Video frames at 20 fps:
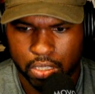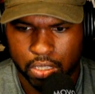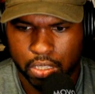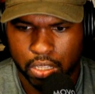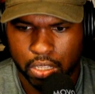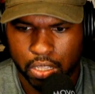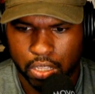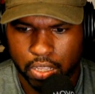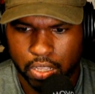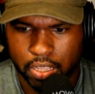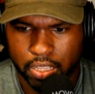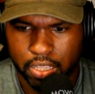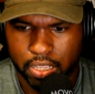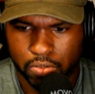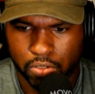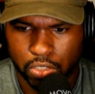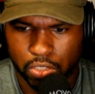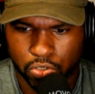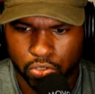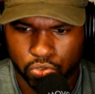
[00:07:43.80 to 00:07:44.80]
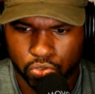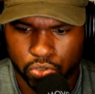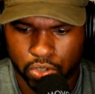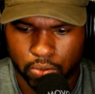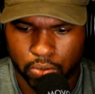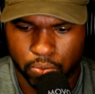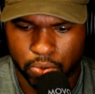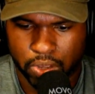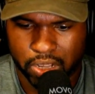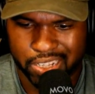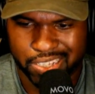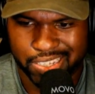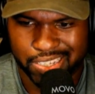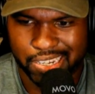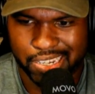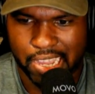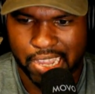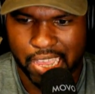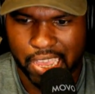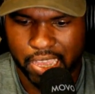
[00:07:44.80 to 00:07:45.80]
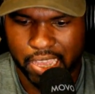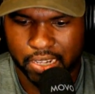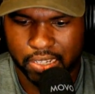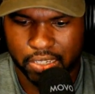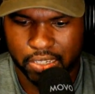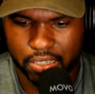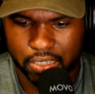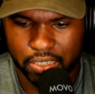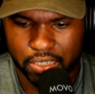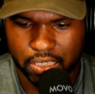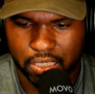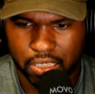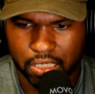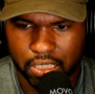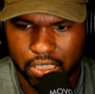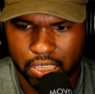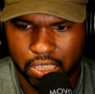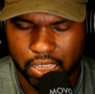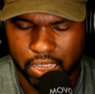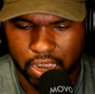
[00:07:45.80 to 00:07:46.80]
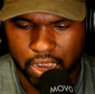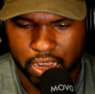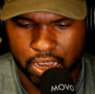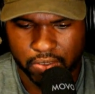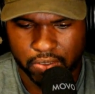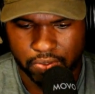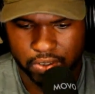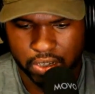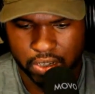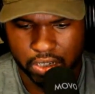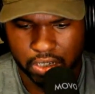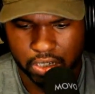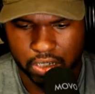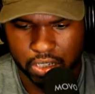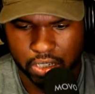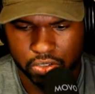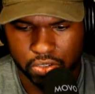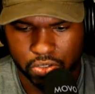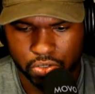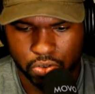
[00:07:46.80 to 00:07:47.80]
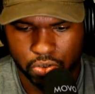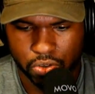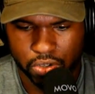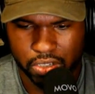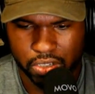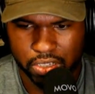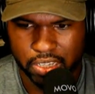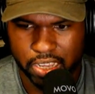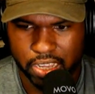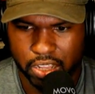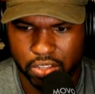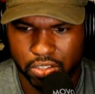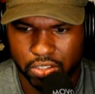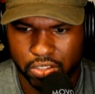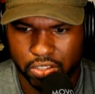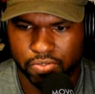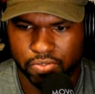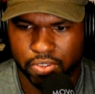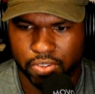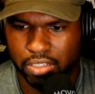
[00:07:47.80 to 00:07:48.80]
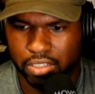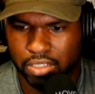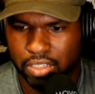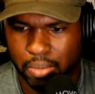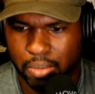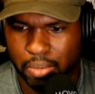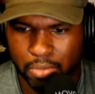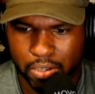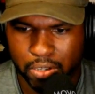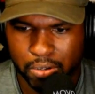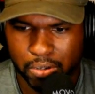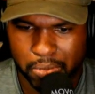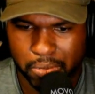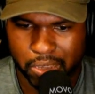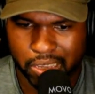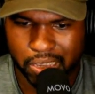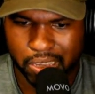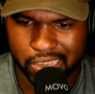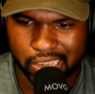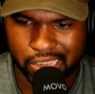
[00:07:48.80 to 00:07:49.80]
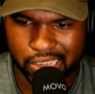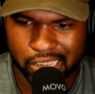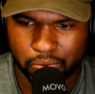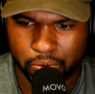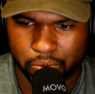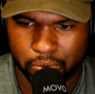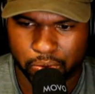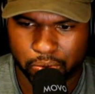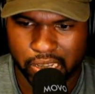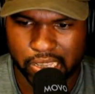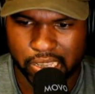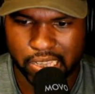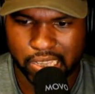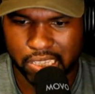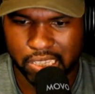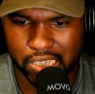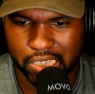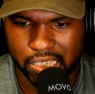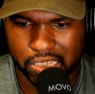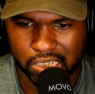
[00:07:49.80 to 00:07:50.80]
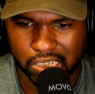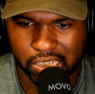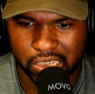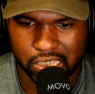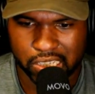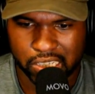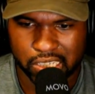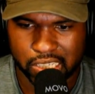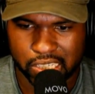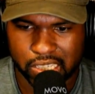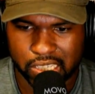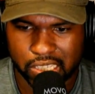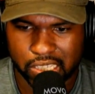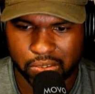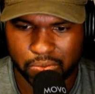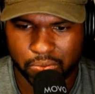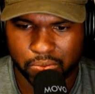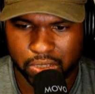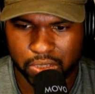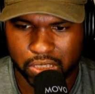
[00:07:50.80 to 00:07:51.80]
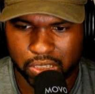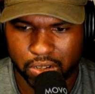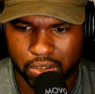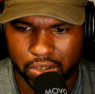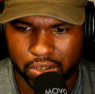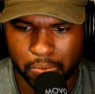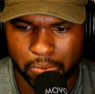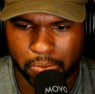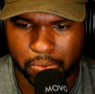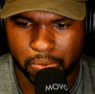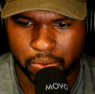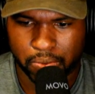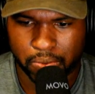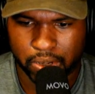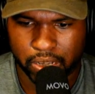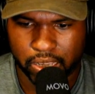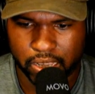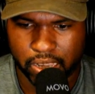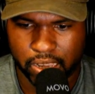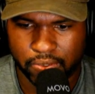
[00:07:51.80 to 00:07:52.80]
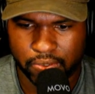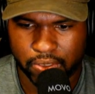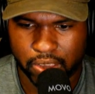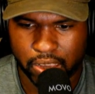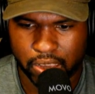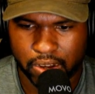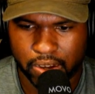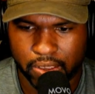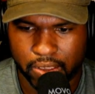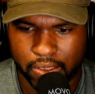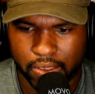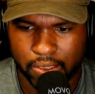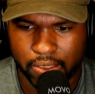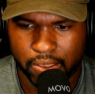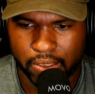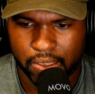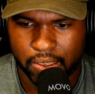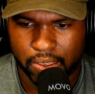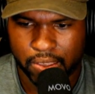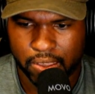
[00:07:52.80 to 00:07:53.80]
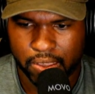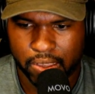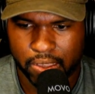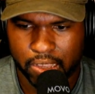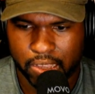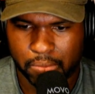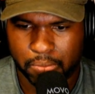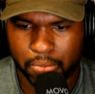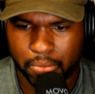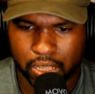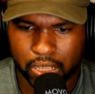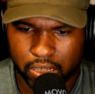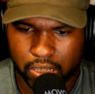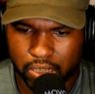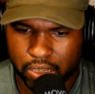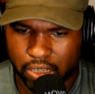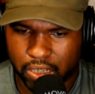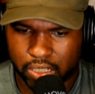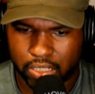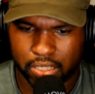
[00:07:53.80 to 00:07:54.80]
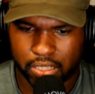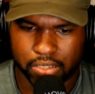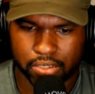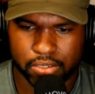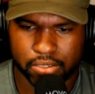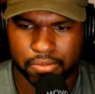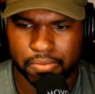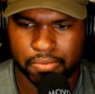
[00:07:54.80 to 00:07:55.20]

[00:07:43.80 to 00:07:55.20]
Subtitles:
Because Luke 21 is not the Olivet Discourse. Sounds very similar, but it really isn't because Jesus wasn't on the mount when he gave that. But look at this.